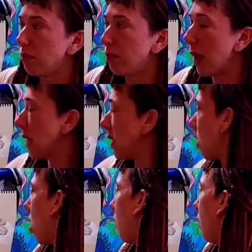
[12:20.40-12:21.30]
basing
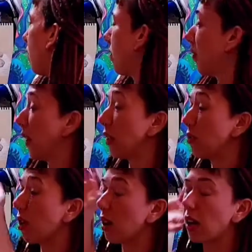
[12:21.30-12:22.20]
off of a figure
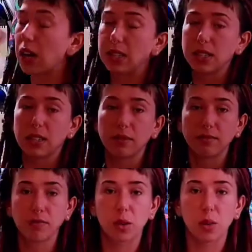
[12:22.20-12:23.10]
drawing I did a
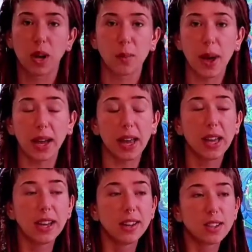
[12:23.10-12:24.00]
while back.
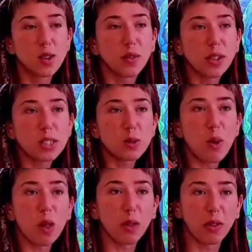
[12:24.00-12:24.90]
So I've got
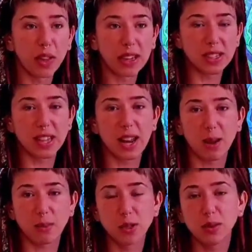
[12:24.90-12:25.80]
smaller things that
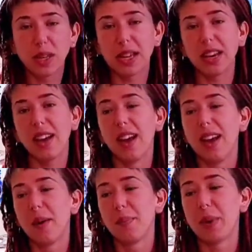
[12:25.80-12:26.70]
I'm doing,
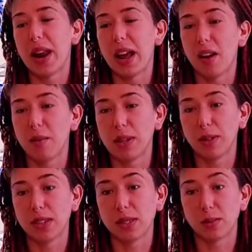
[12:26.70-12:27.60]
but I have been
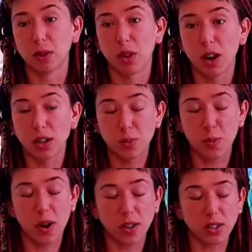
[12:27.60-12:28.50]
doing some large
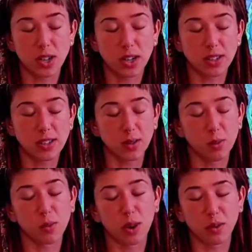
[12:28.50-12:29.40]
projects,
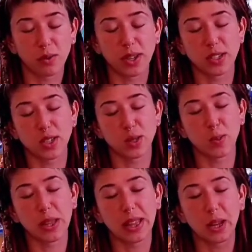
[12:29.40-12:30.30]
one of which has
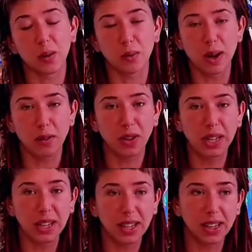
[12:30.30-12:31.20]
been like
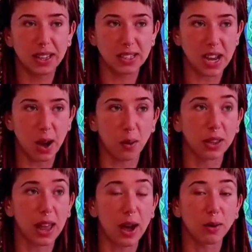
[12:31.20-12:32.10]
renovating the tower
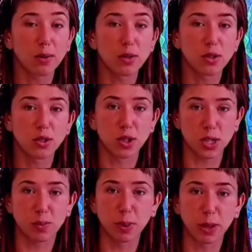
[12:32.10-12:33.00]
lounge
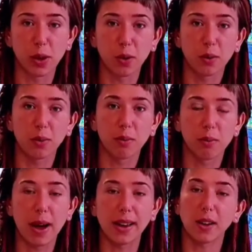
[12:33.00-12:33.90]
just below
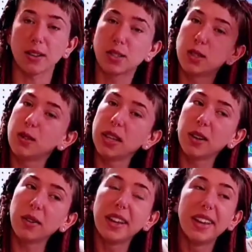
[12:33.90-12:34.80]
my art
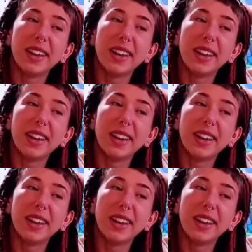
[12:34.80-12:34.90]
studio.